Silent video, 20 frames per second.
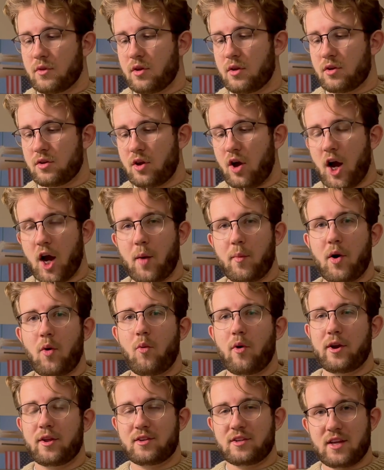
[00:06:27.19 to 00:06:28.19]
Talk about
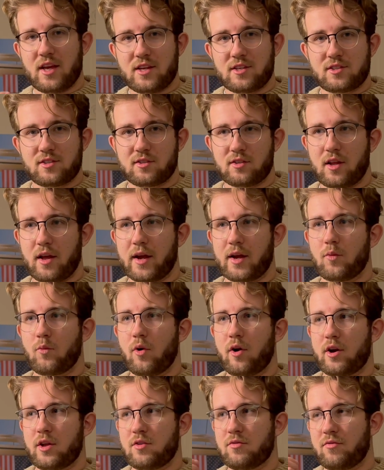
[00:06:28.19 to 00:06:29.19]
what it tastes like,
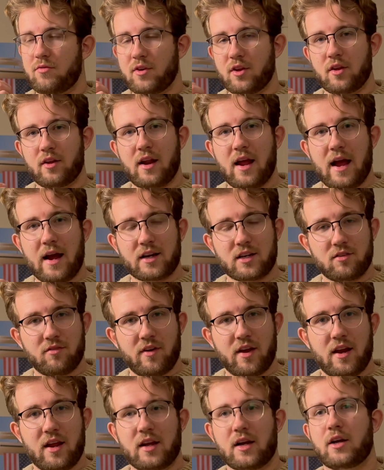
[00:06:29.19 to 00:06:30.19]
where do you feel it
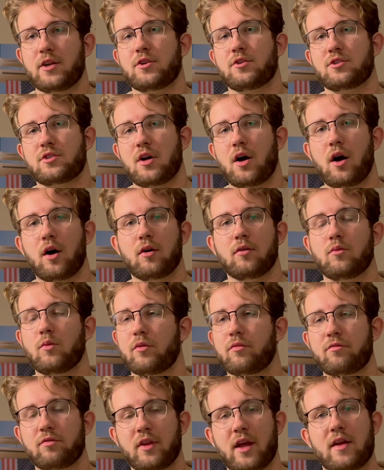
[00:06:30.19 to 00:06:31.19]
activating on your tongue,
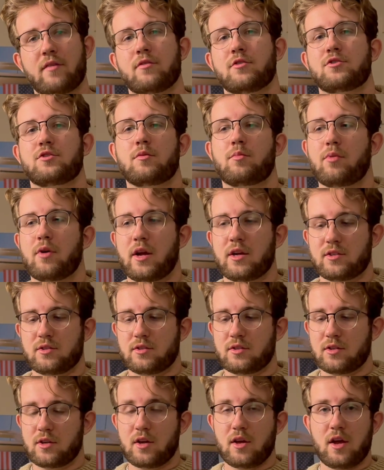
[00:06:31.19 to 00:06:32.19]
what flavors are
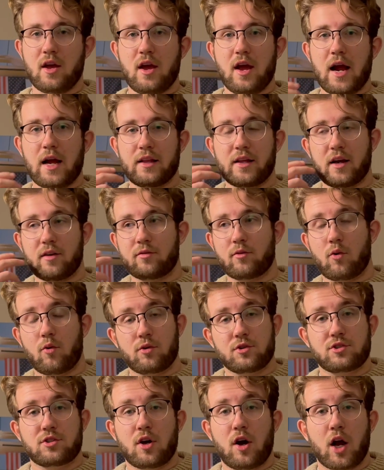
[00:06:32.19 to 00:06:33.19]
present, and then of
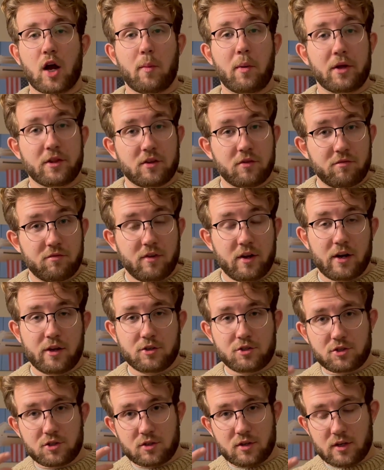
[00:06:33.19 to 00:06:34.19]
course talk about the
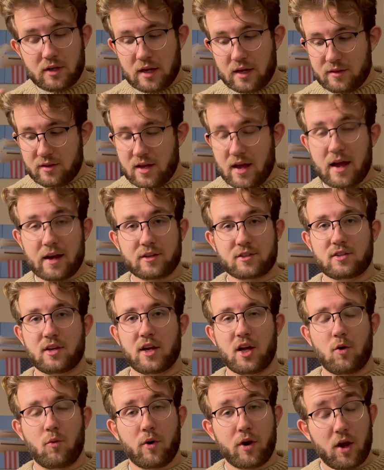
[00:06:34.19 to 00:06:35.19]
finish, the
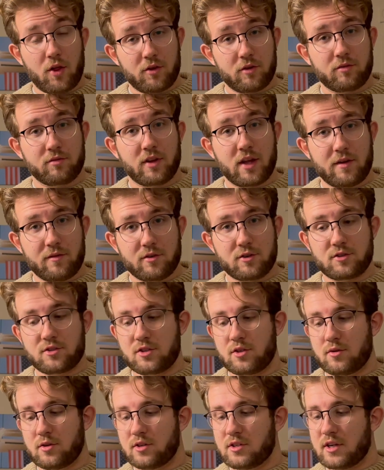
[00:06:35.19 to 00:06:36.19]
exhale, what other flavors
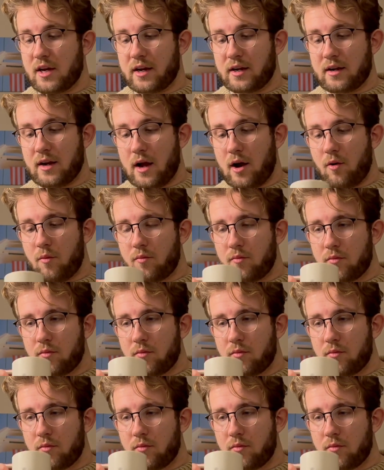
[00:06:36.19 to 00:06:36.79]
do you detect now.